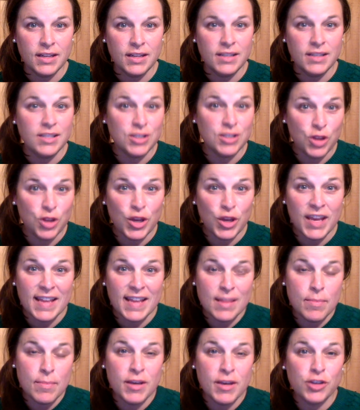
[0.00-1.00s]
Does looking at the
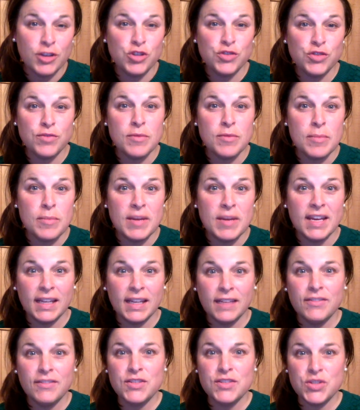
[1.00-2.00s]
pictures from the beginning
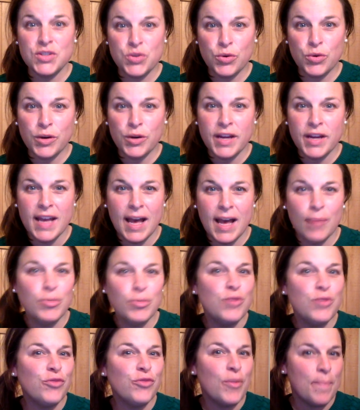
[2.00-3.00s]
of the story help you
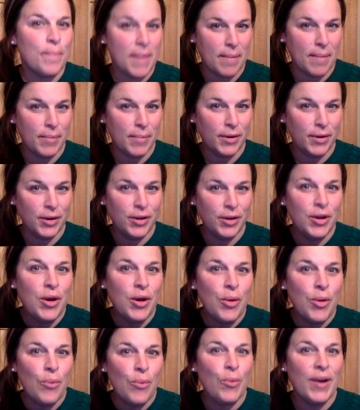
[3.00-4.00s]
remember
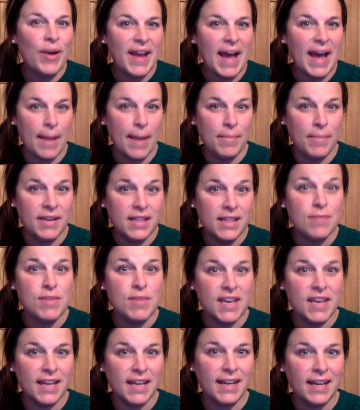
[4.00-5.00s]
what happened in the
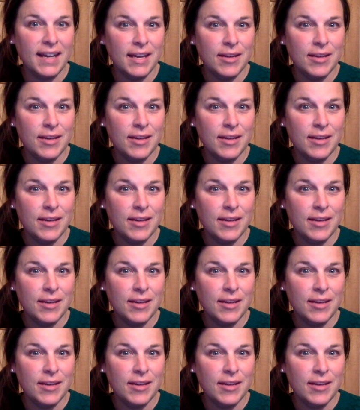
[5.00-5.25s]
beginning?